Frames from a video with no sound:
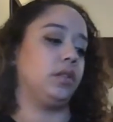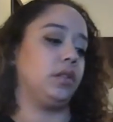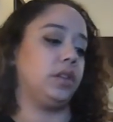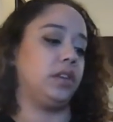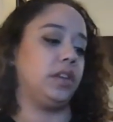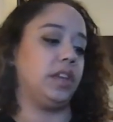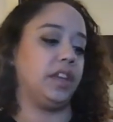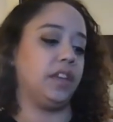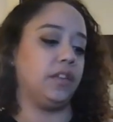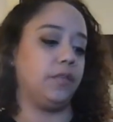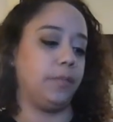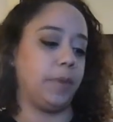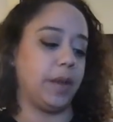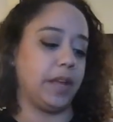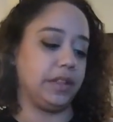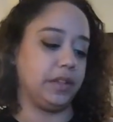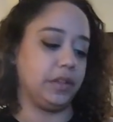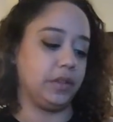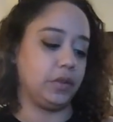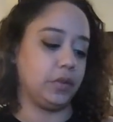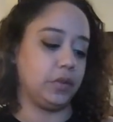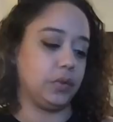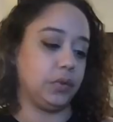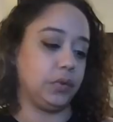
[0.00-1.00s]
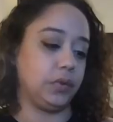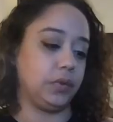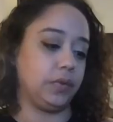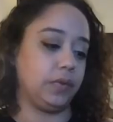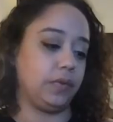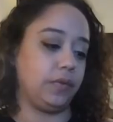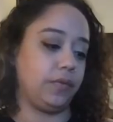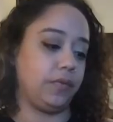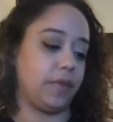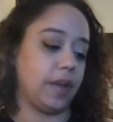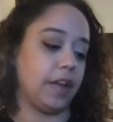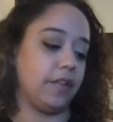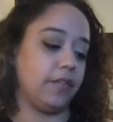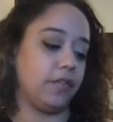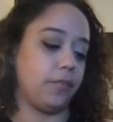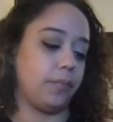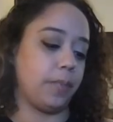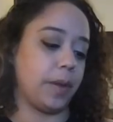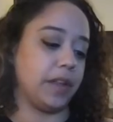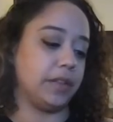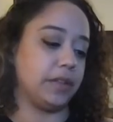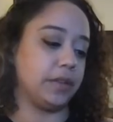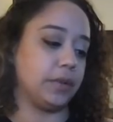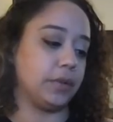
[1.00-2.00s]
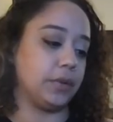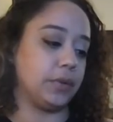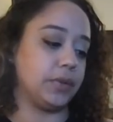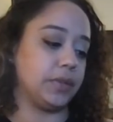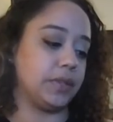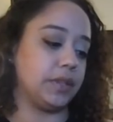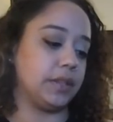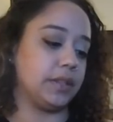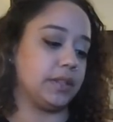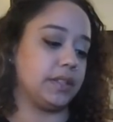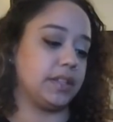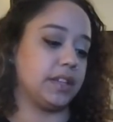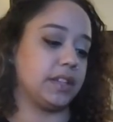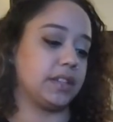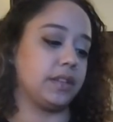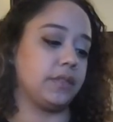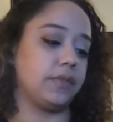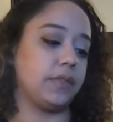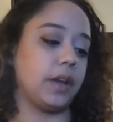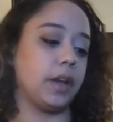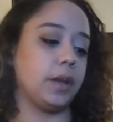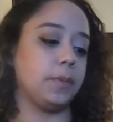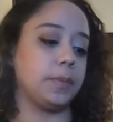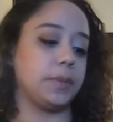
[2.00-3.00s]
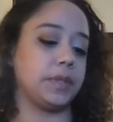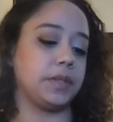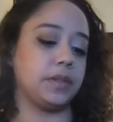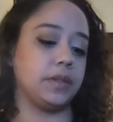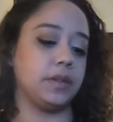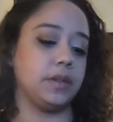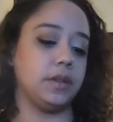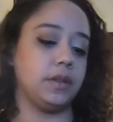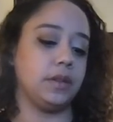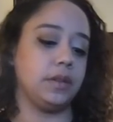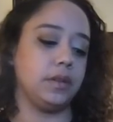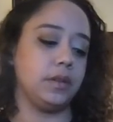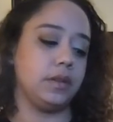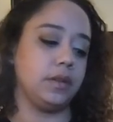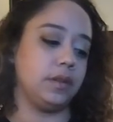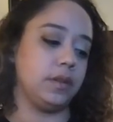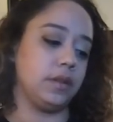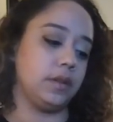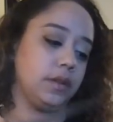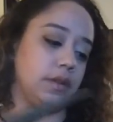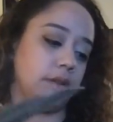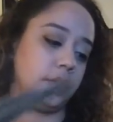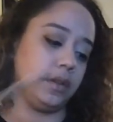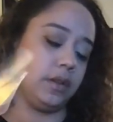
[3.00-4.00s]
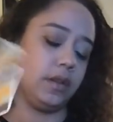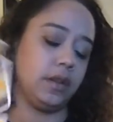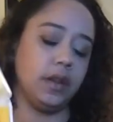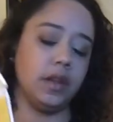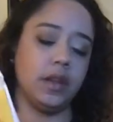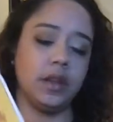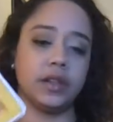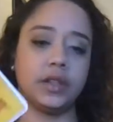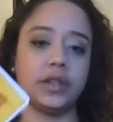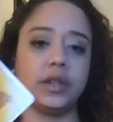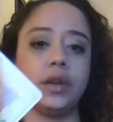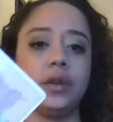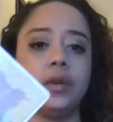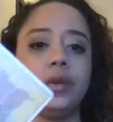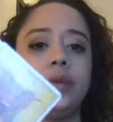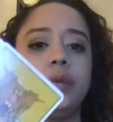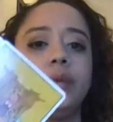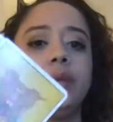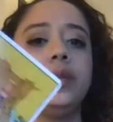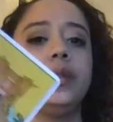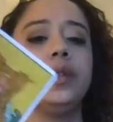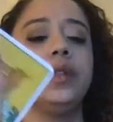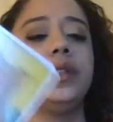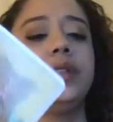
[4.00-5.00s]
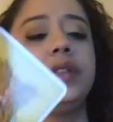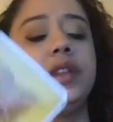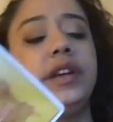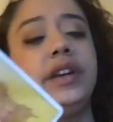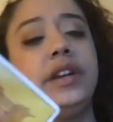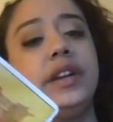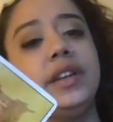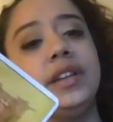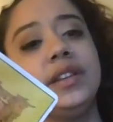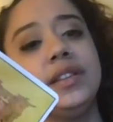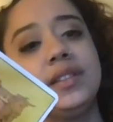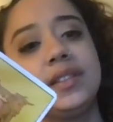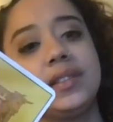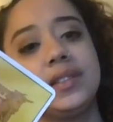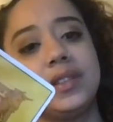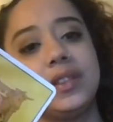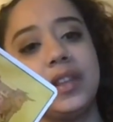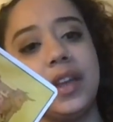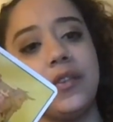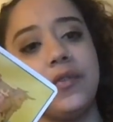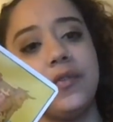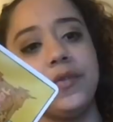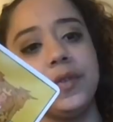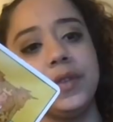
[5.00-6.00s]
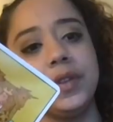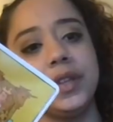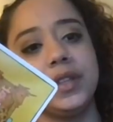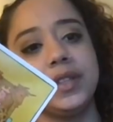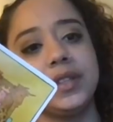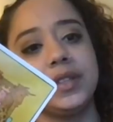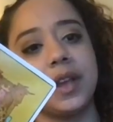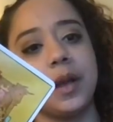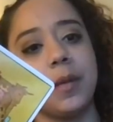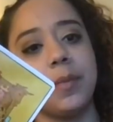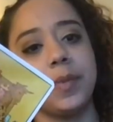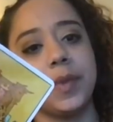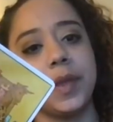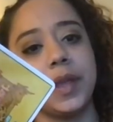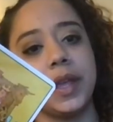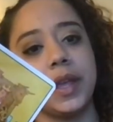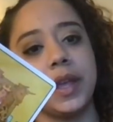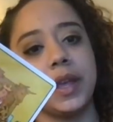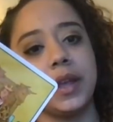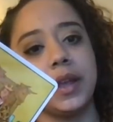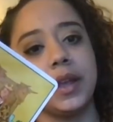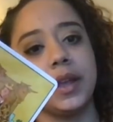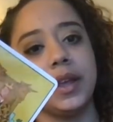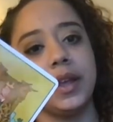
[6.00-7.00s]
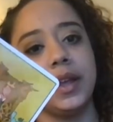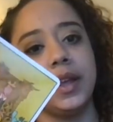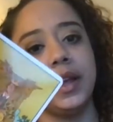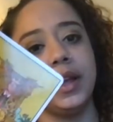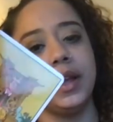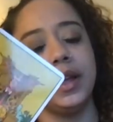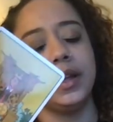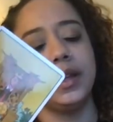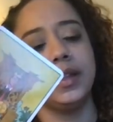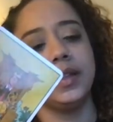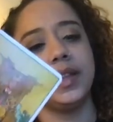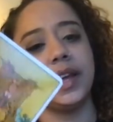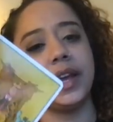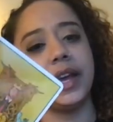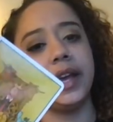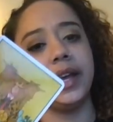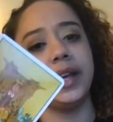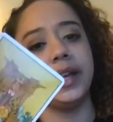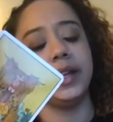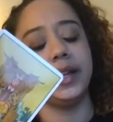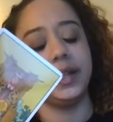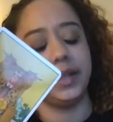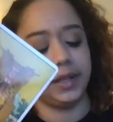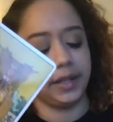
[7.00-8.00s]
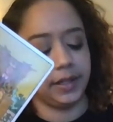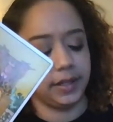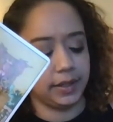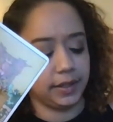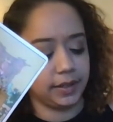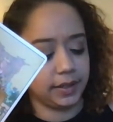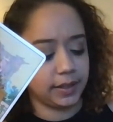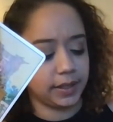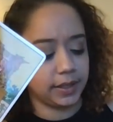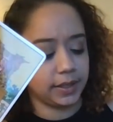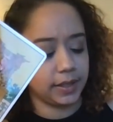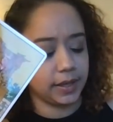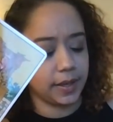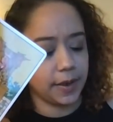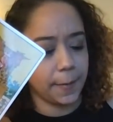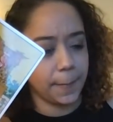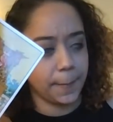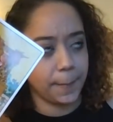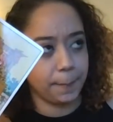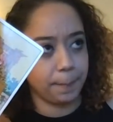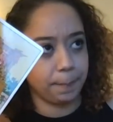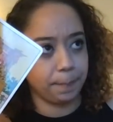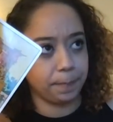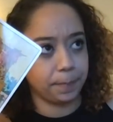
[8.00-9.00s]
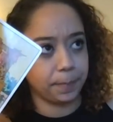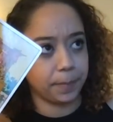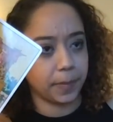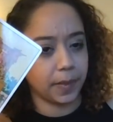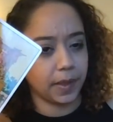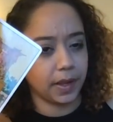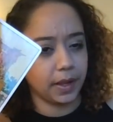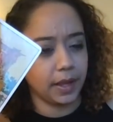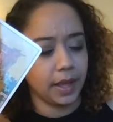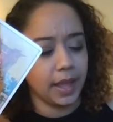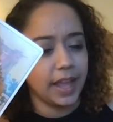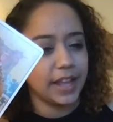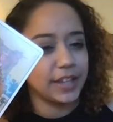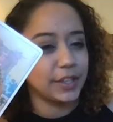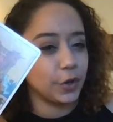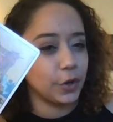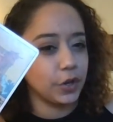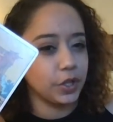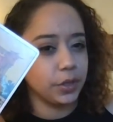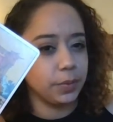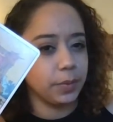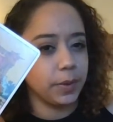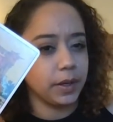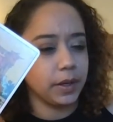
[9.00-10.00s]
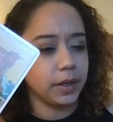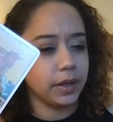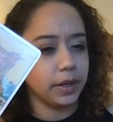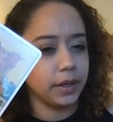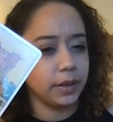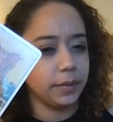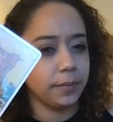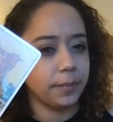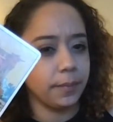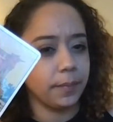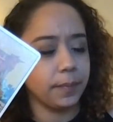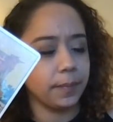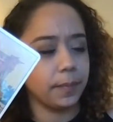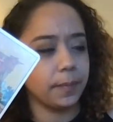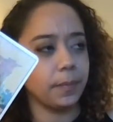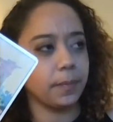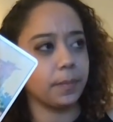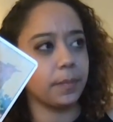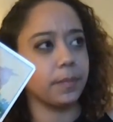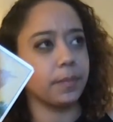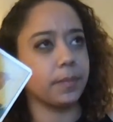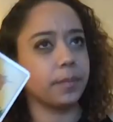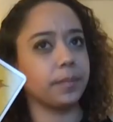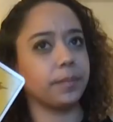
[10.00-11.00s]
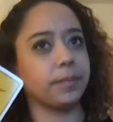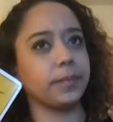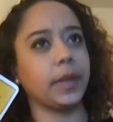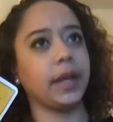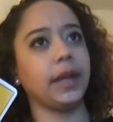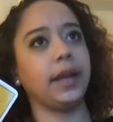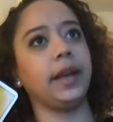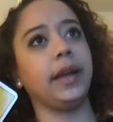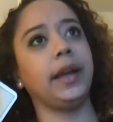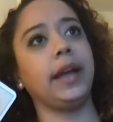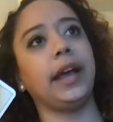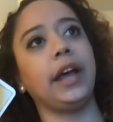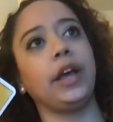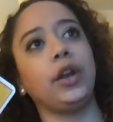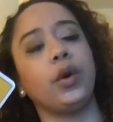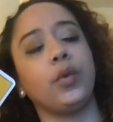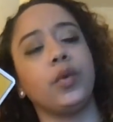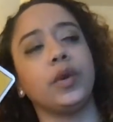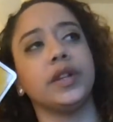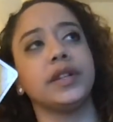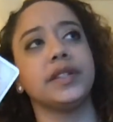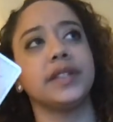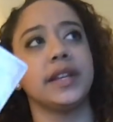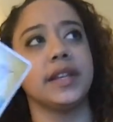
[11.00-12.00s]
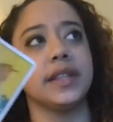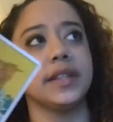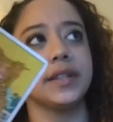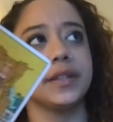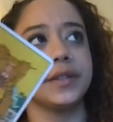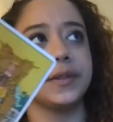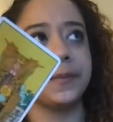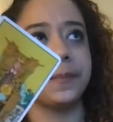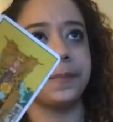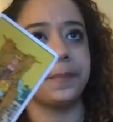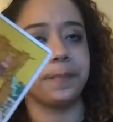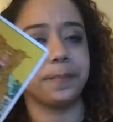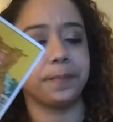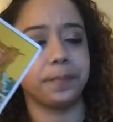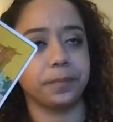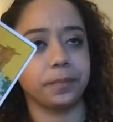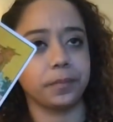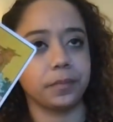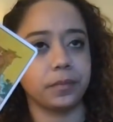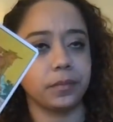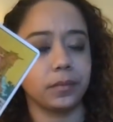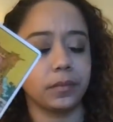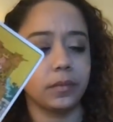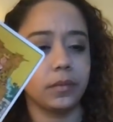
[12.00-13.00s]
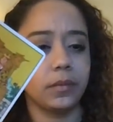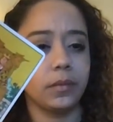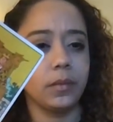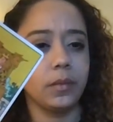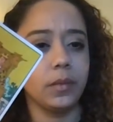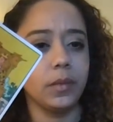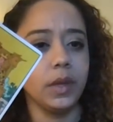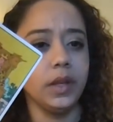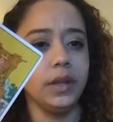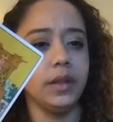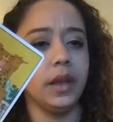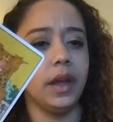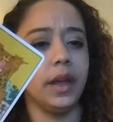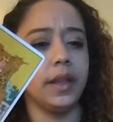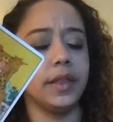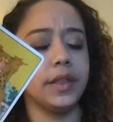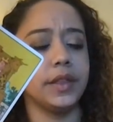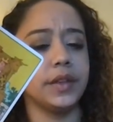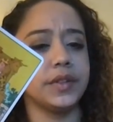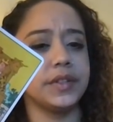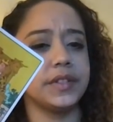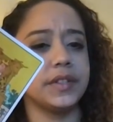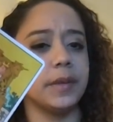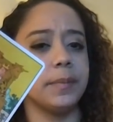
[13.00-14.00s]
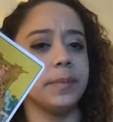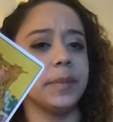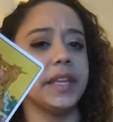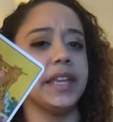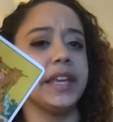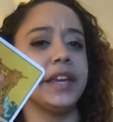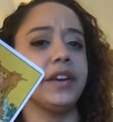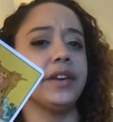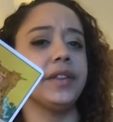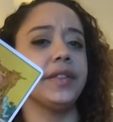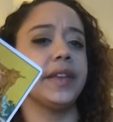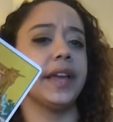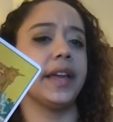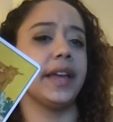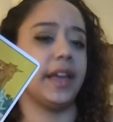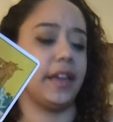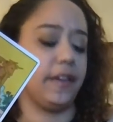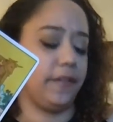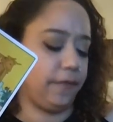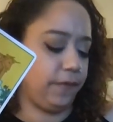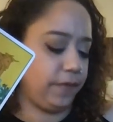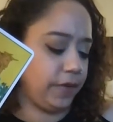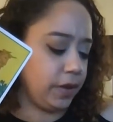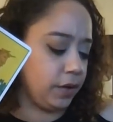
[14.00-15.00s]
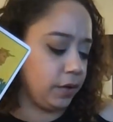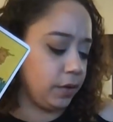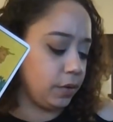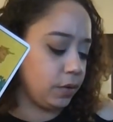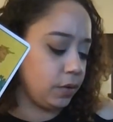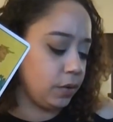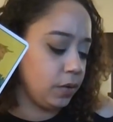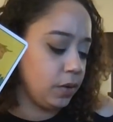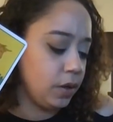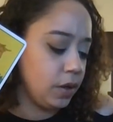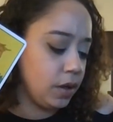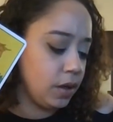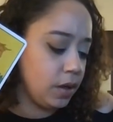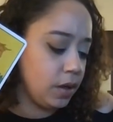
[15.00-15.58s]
King of Pentacles, Five of Pentacles, Six of Cups. So there is definitely something that is, it's going to be, I don't want to say this. There's something here that I feel